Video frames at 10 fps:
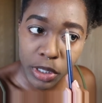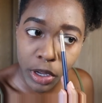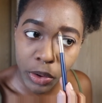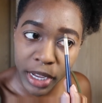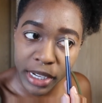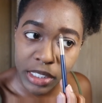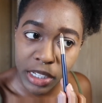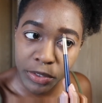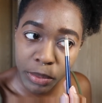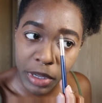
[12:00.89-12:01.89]
So like I
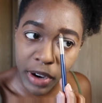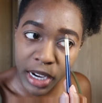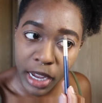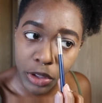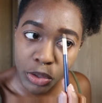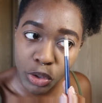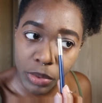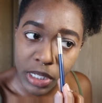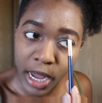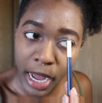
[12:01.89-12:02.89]
said, for me right now, YouTube
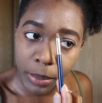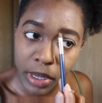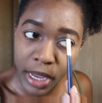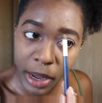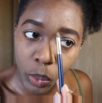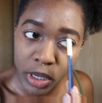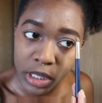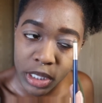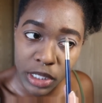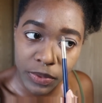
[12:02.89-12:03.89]
is a hobby. I
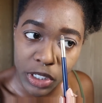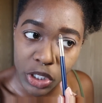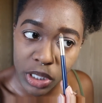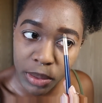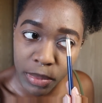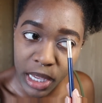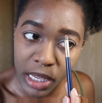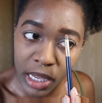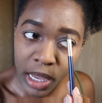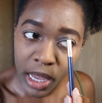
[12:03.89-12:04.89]
want to eventually make
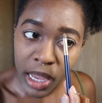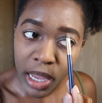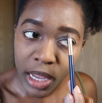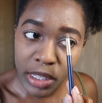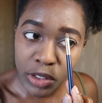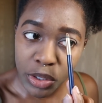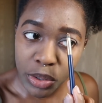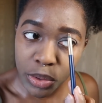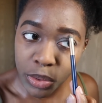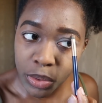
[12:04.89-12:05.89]
it
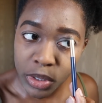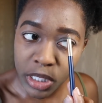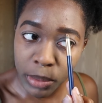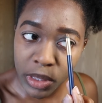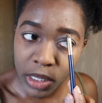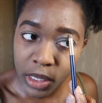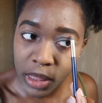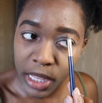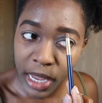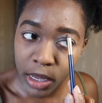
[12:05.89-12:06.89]
into
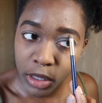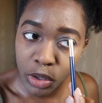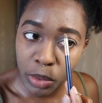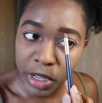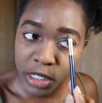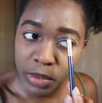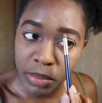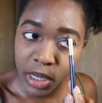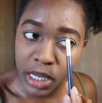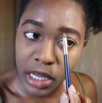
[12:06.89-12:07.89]
something that, you know, makes me
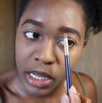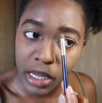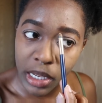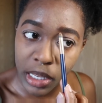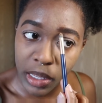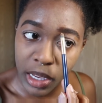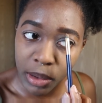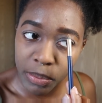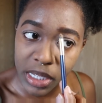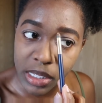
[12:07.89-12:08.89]
money and like
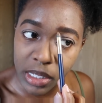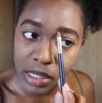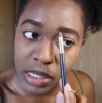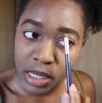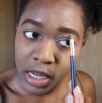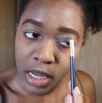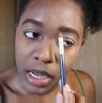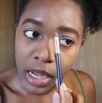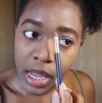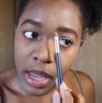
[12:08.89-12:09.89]
a business.
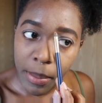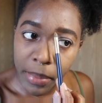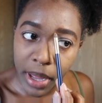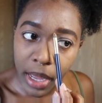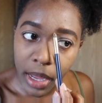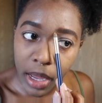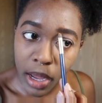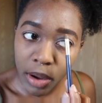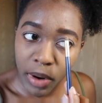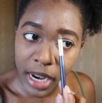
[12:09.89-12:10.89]
But
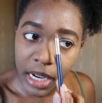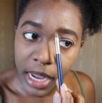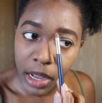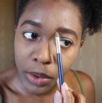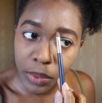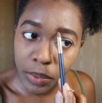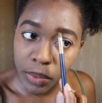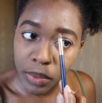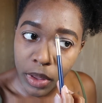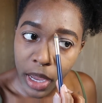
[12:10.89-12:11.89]
right now,
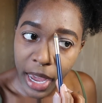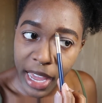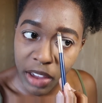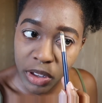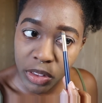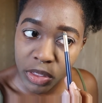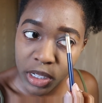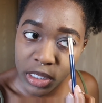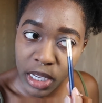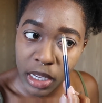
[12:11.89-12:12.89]
I have other
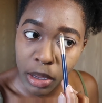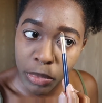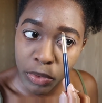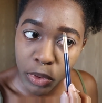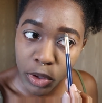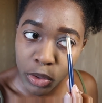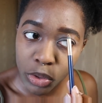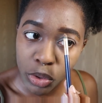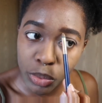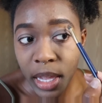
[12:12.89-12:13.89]
things that come before YouTube.